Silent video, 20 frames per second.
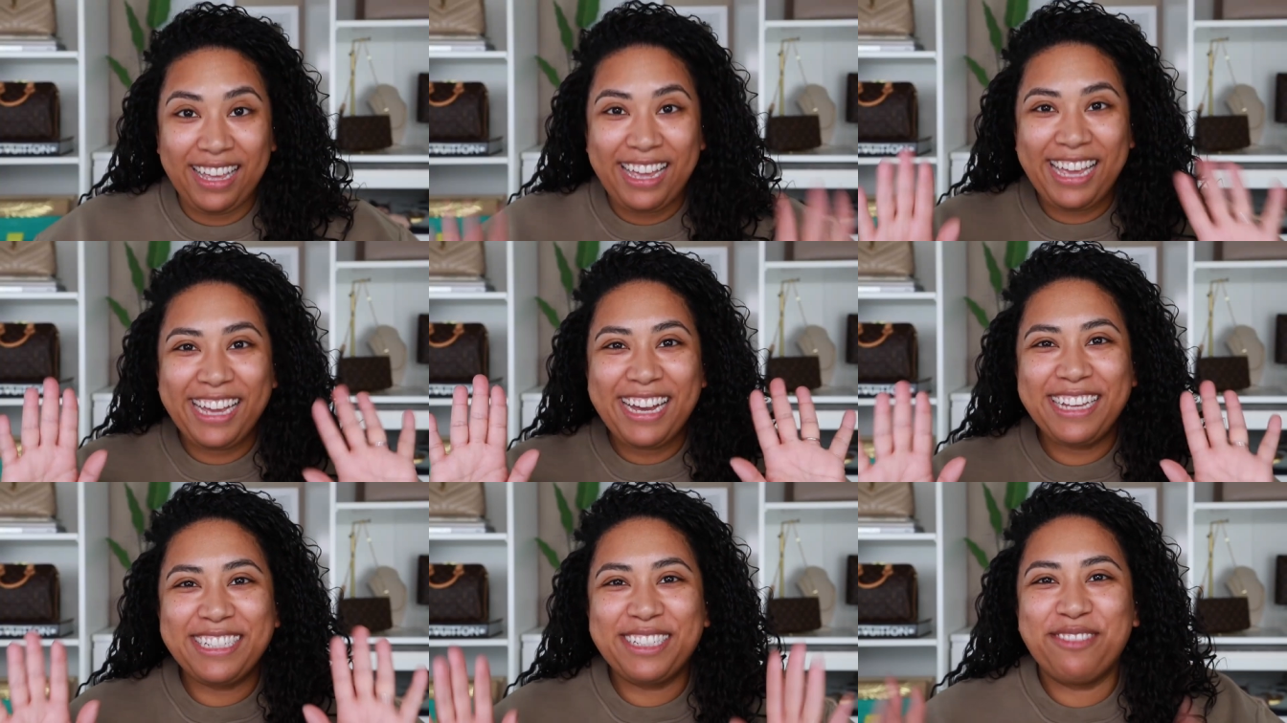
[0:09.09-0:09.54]

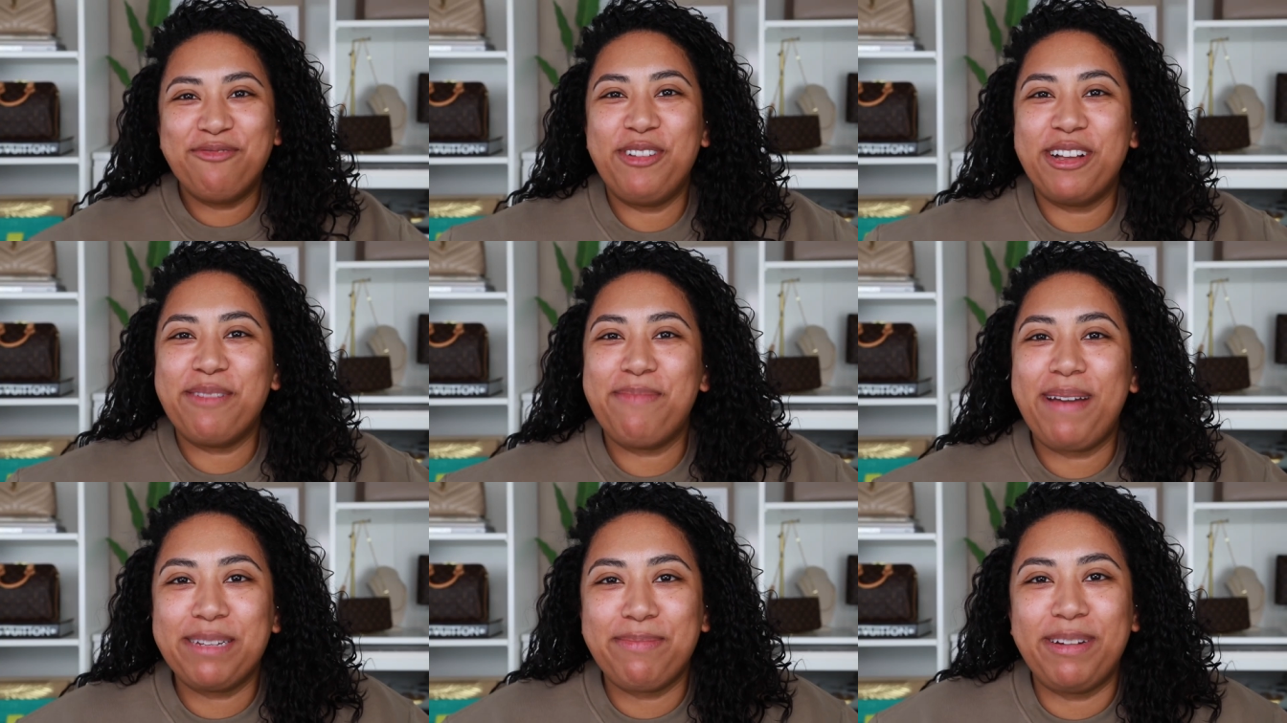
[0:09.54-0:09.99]
Hey guys,
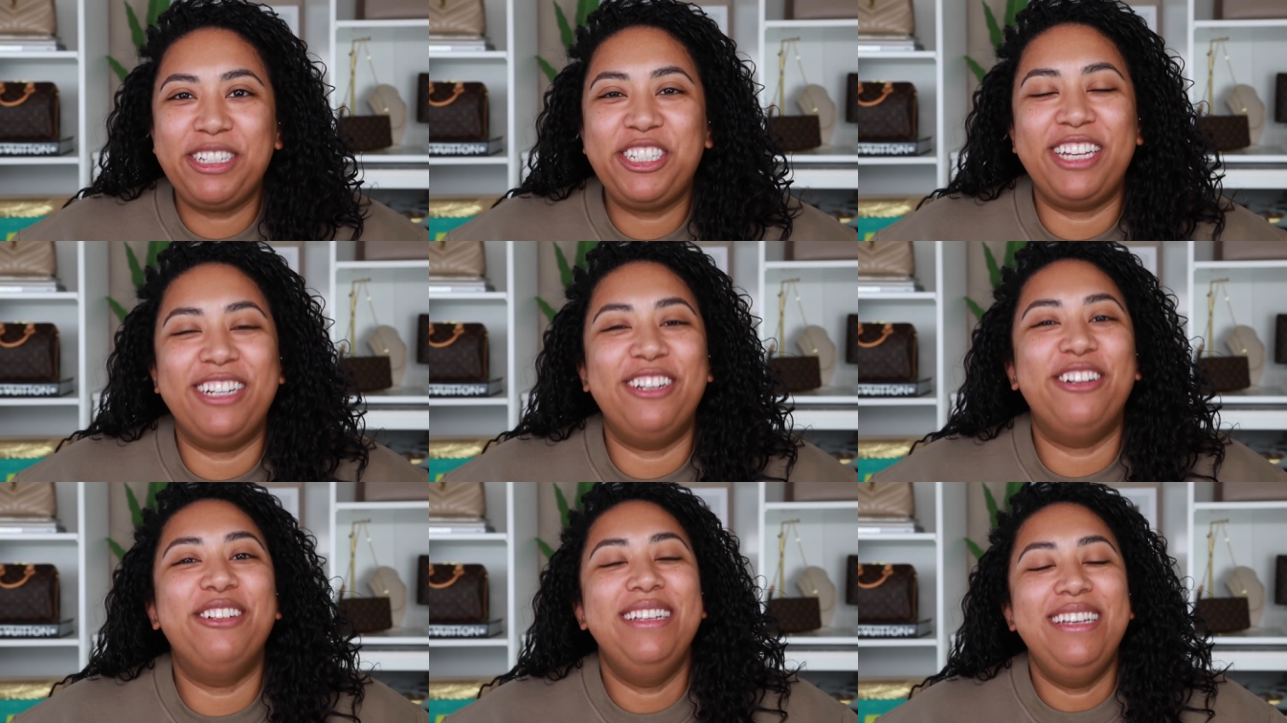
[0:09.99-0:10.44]
welcome back to my
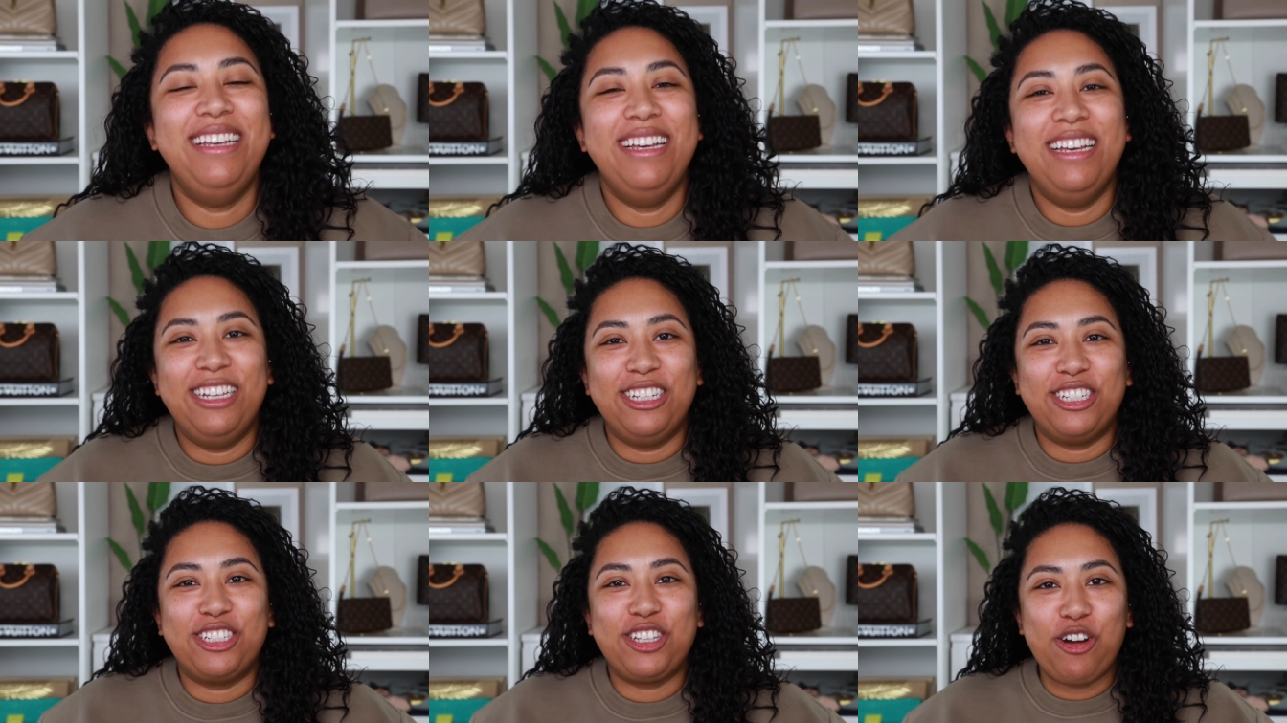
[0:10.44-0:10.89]
channel.
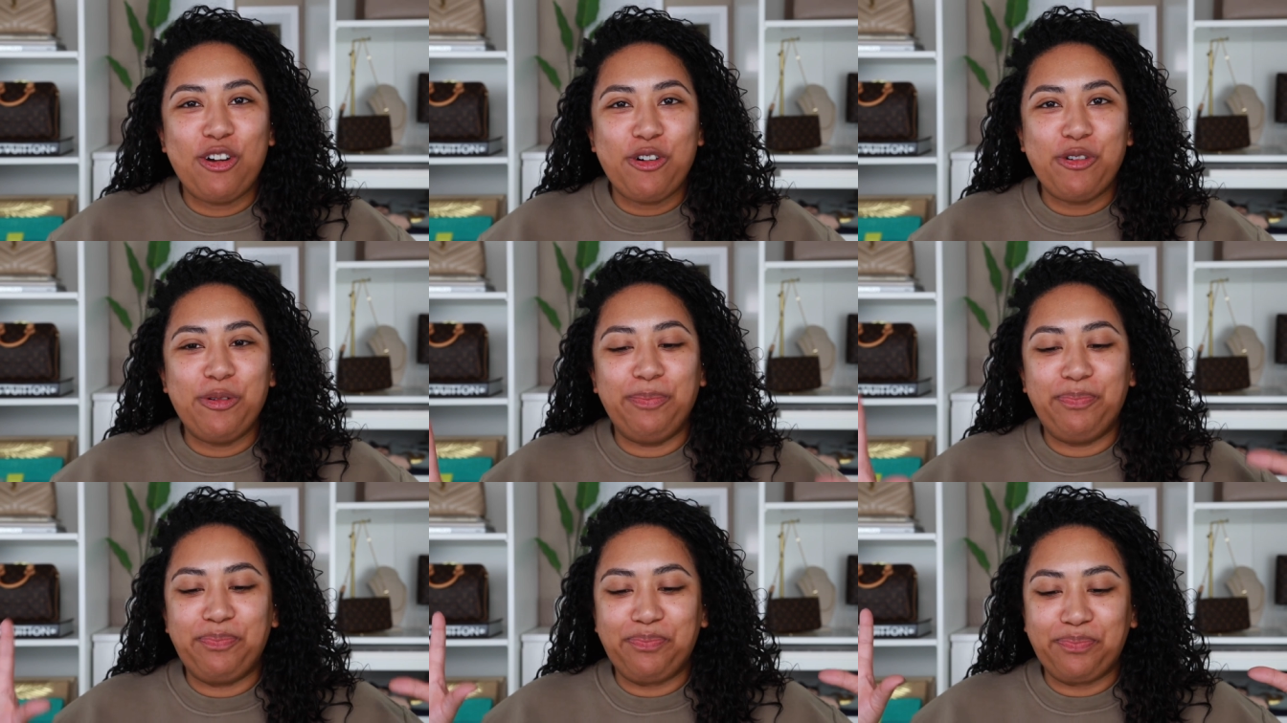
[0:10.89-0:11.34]

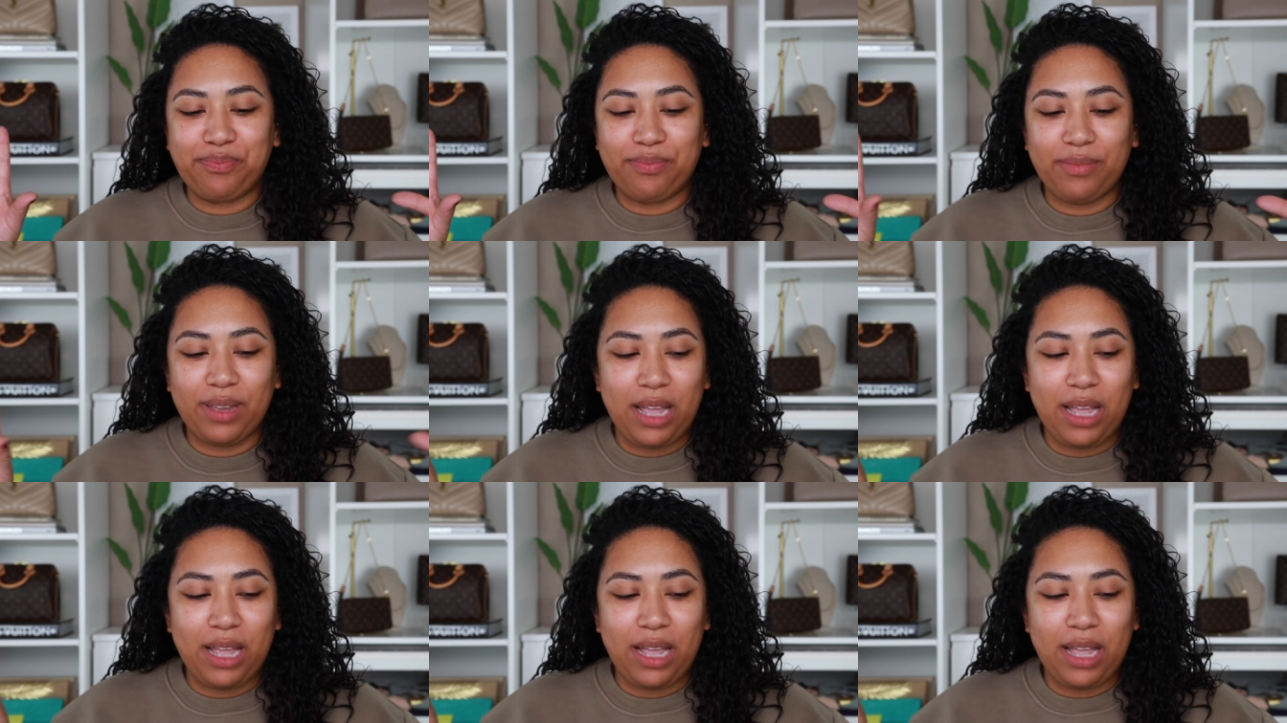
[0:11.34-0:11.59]
So